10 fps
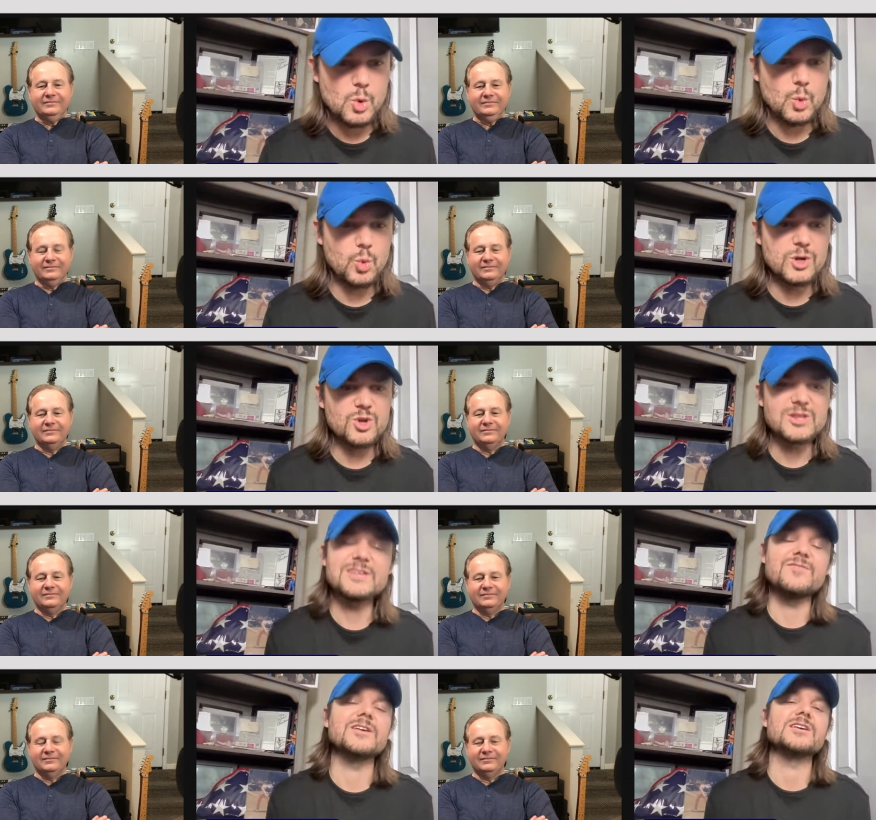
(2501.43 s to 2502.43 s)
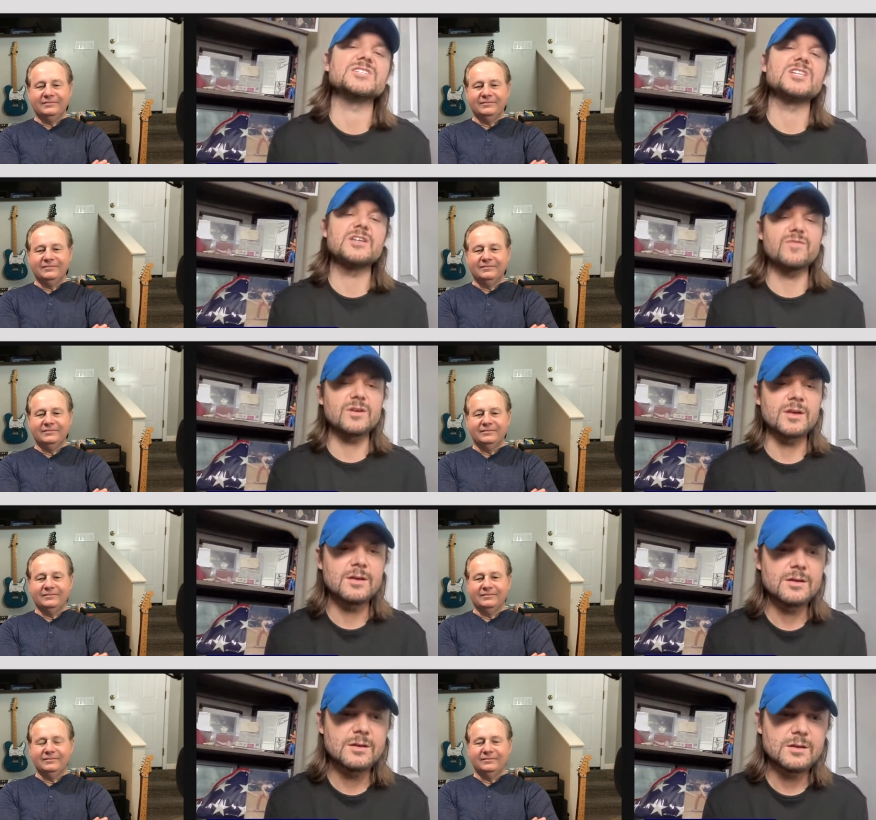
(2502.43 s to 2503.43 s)
Speaker 1: Real living is living
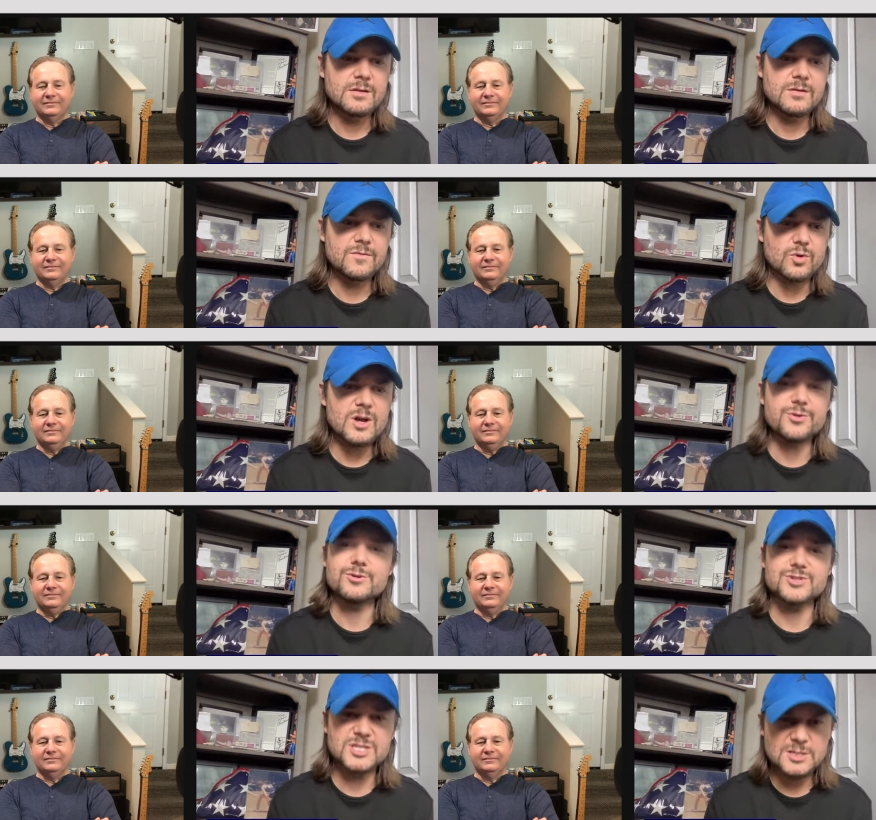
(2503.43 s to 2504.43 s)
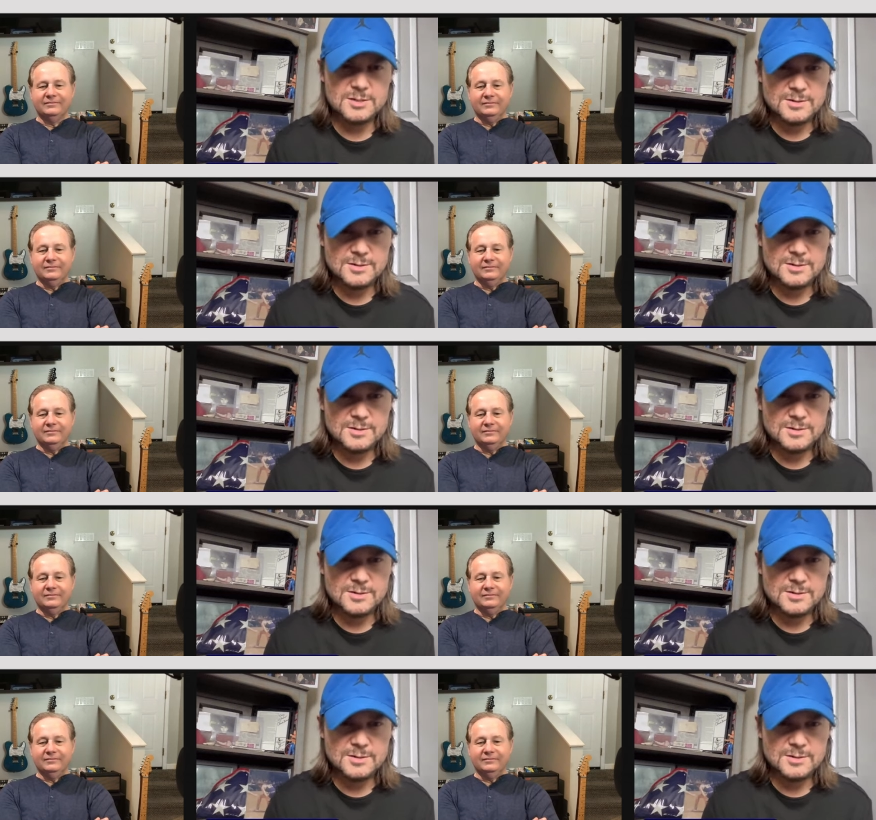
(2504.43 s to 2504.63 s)
for others.